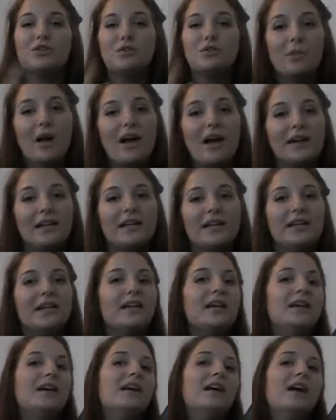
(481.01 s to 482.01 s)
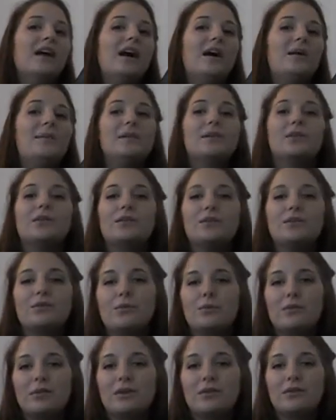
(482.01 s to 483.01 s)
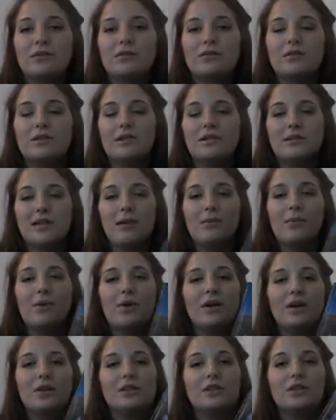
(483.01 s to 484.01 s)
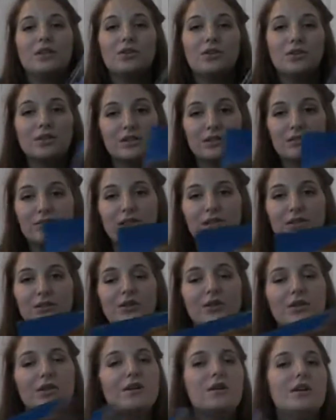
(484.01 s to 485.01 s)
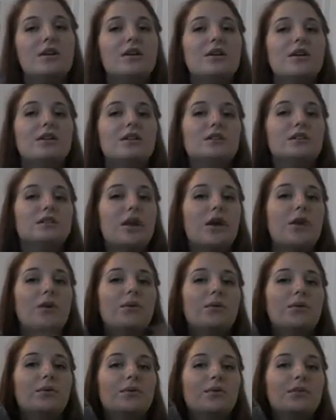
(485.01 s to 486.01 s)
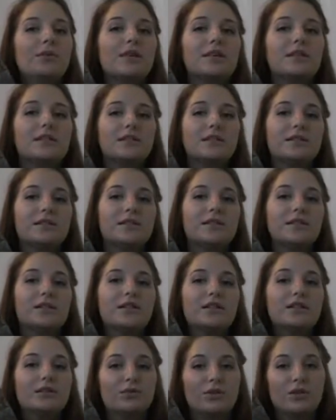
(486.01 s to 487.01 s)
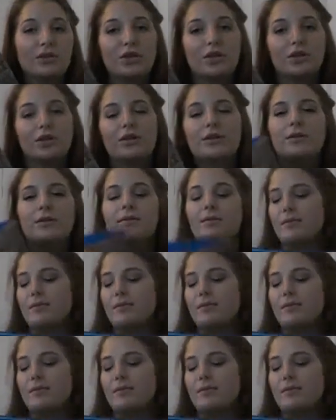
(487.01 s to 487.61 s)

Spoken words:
in your body, because I'm going into the nursing field. So this is really good.